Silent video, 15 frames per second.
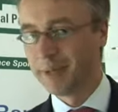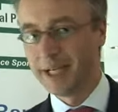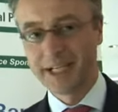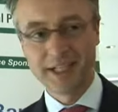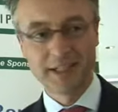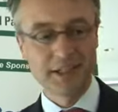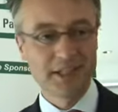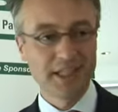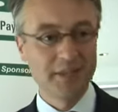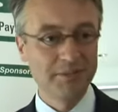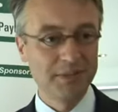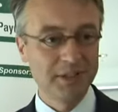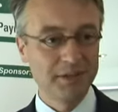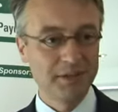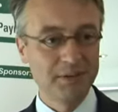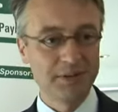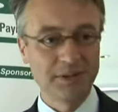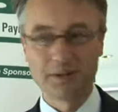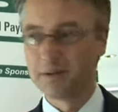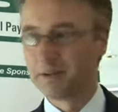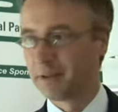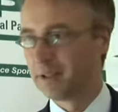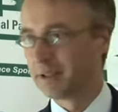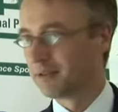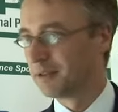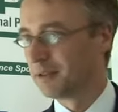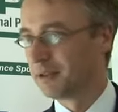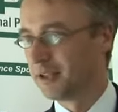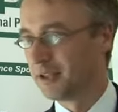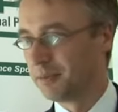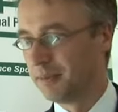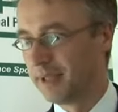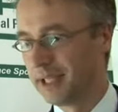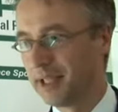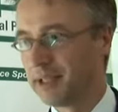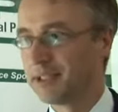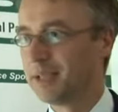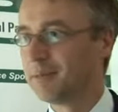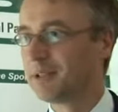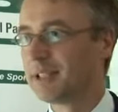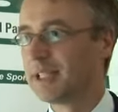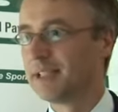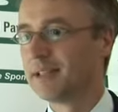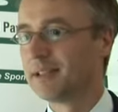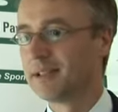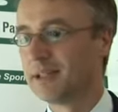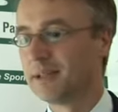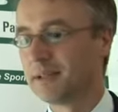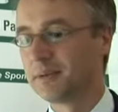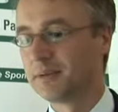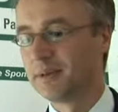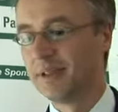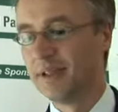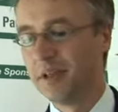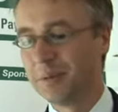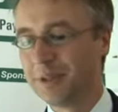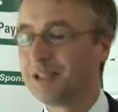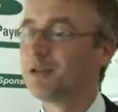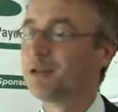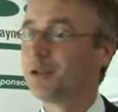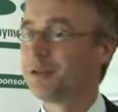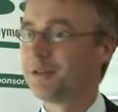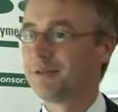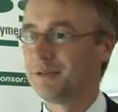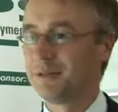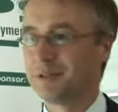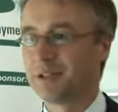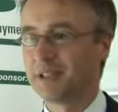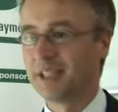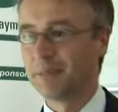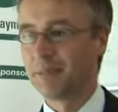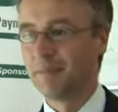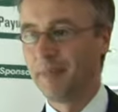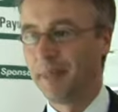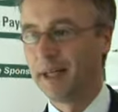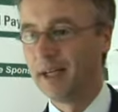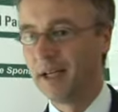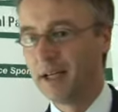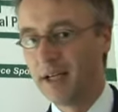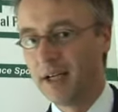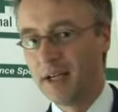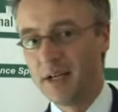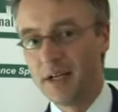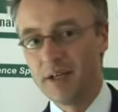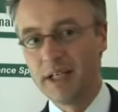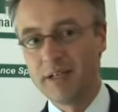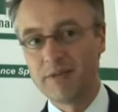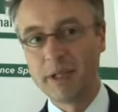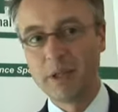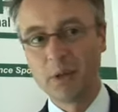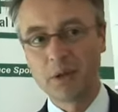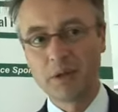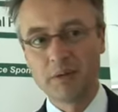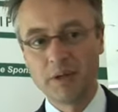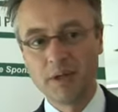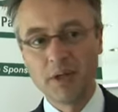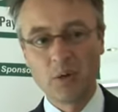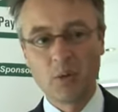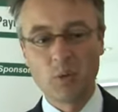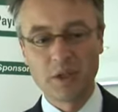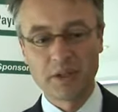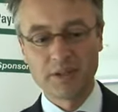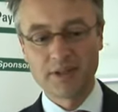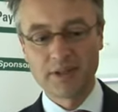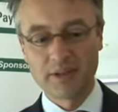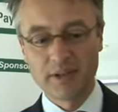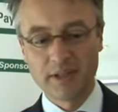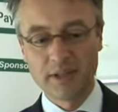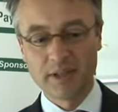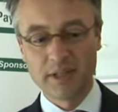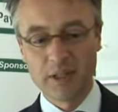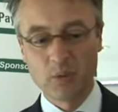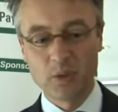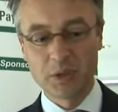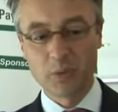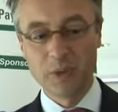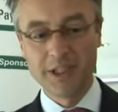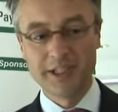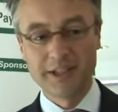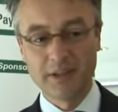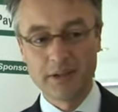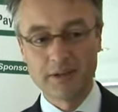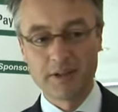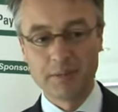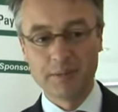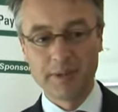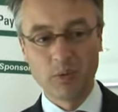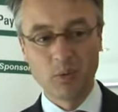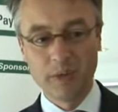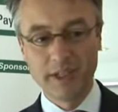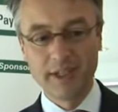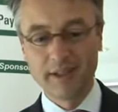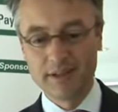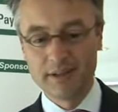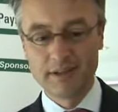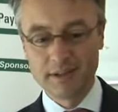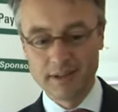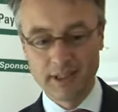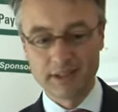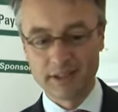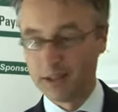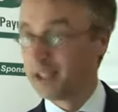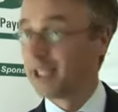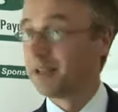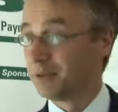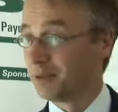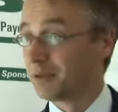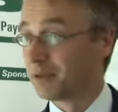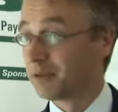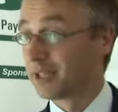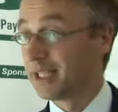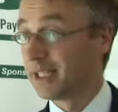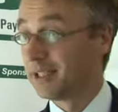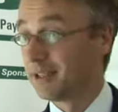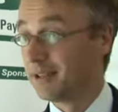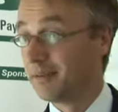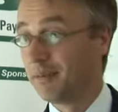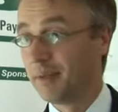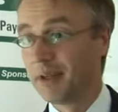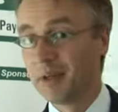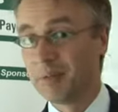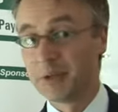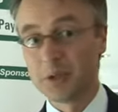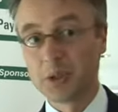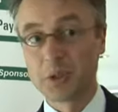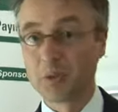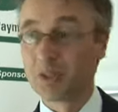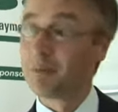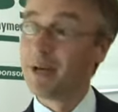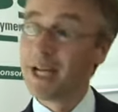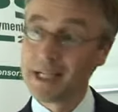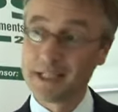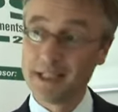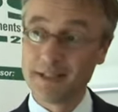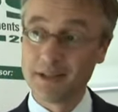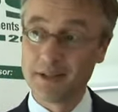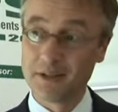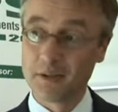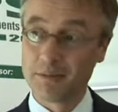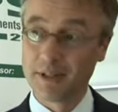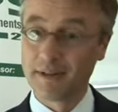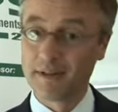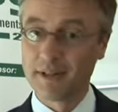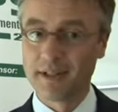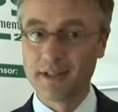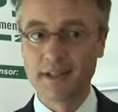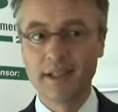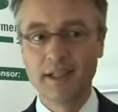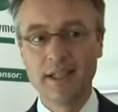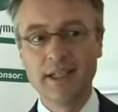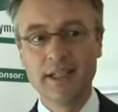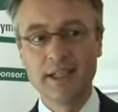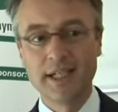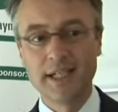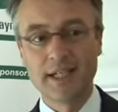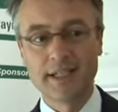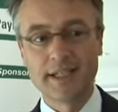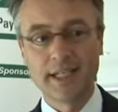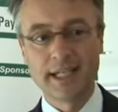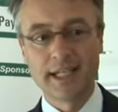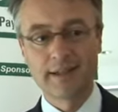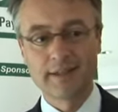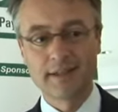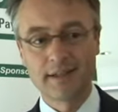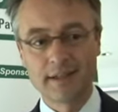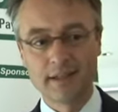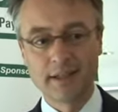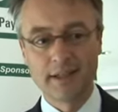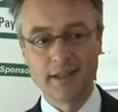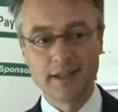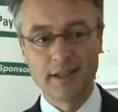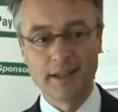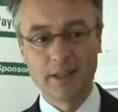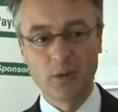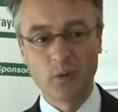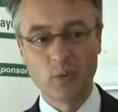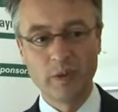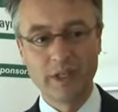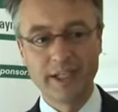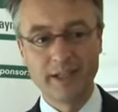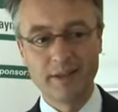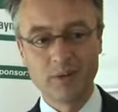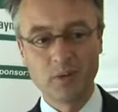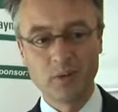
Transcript: making the same business rules across Europe, making the same standards and so on. But this is just the first step. If we look what we need in Europe, and we is in general the society, but also what the banks need in Europe, I think, is that we